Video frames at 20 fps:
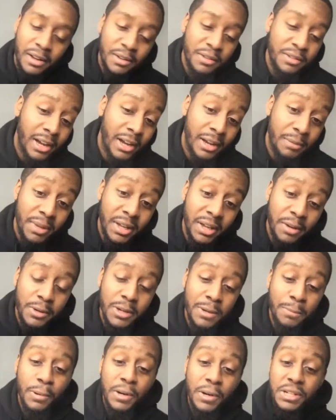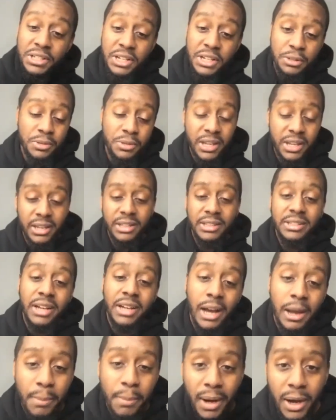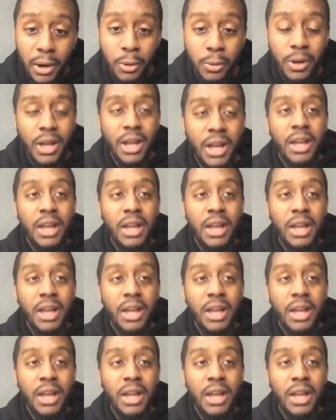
nah, man. We appreciate you taking time out